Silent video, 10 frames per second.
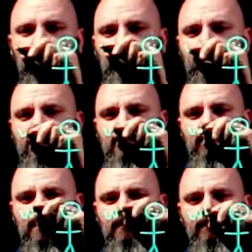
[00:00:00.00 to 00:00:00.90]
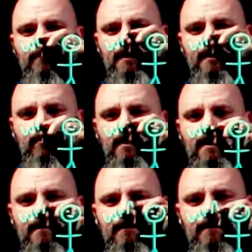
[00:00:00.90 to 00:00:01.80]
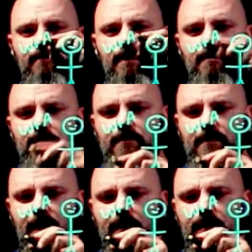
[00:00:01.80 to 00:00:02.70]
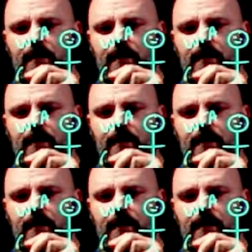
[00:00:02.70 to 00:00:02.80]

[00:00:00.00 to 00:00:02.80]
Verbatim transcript: Maybe they're working from anywhere, maybe they're not.